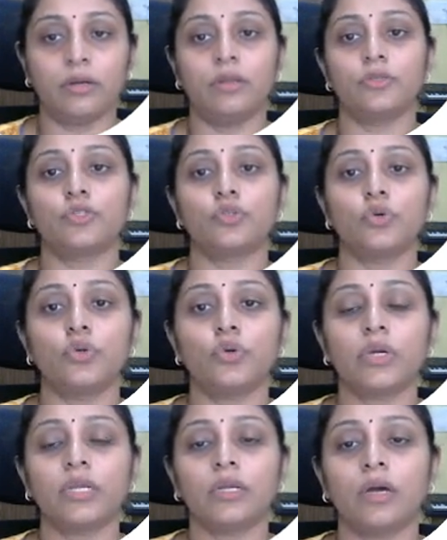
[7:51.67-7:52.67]
So you
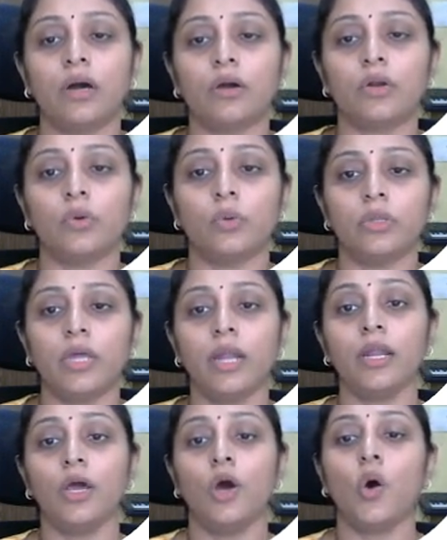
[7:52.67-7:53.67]
can conclude that
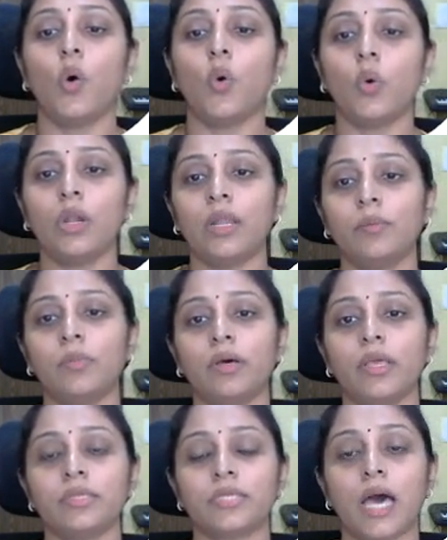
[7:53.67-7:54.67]
whole
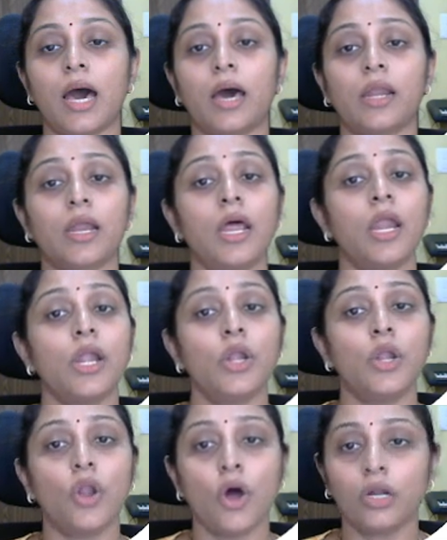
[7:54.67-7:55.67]
numbers are
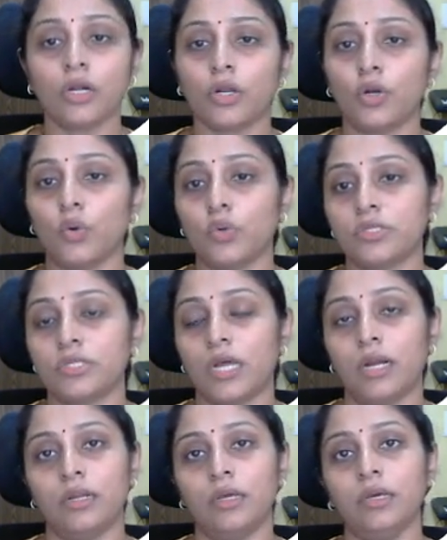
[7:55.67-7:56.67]
not closed
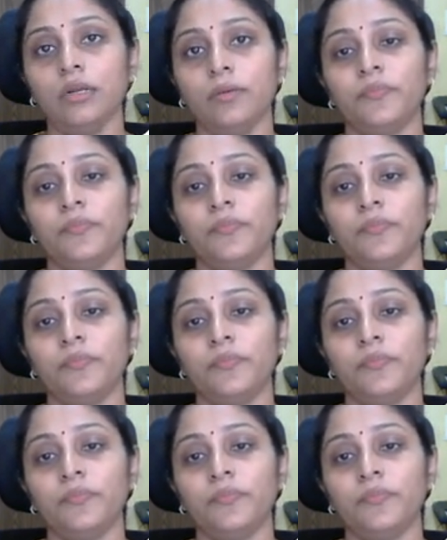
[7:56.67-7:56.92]
under